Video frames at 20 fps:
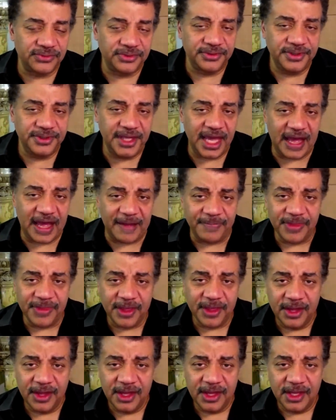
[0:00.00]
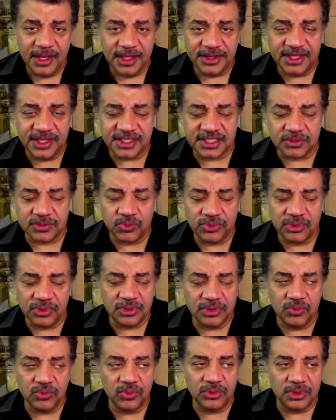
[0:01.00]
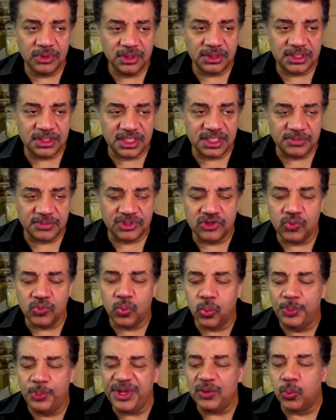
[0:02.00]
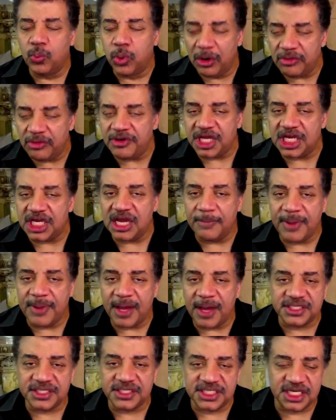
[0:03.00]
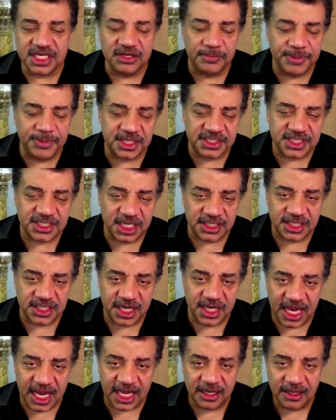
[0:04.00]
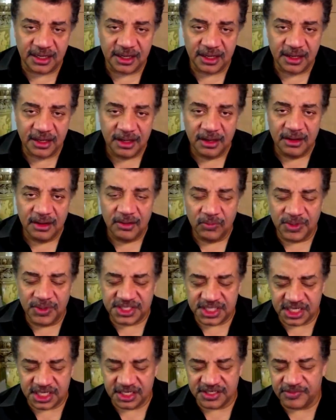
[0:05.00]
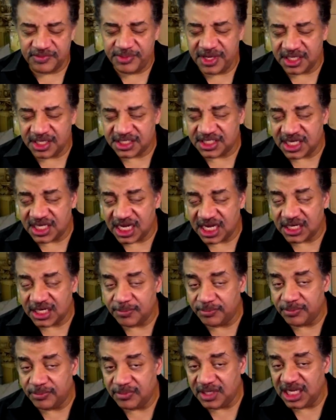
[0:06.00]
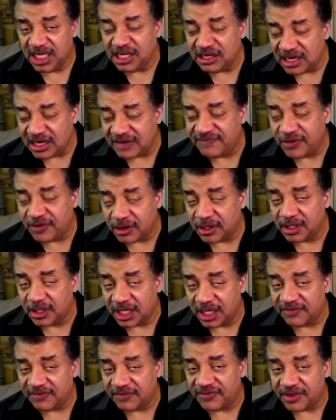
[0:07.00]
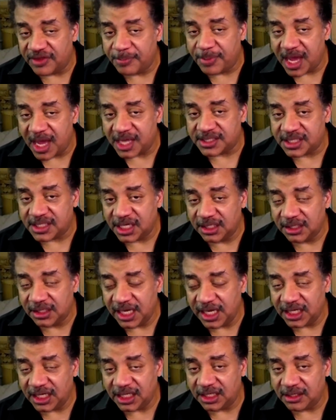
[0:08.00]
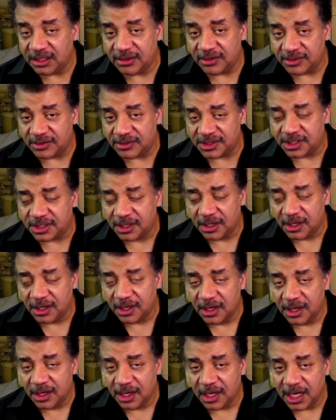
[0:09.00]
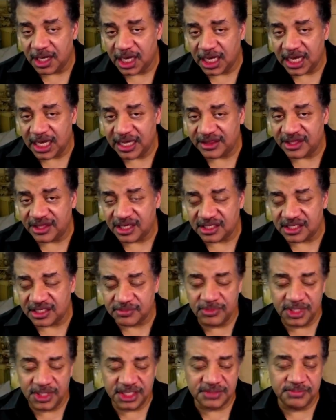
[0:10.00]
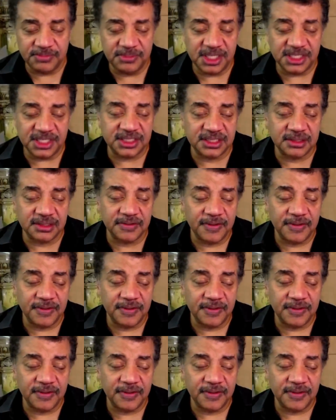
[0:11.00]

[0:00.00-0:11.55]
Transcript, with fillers: yeah, this to be worried about a signal being sent today, when signals are being sent inadvertently for the past 80 years, I think is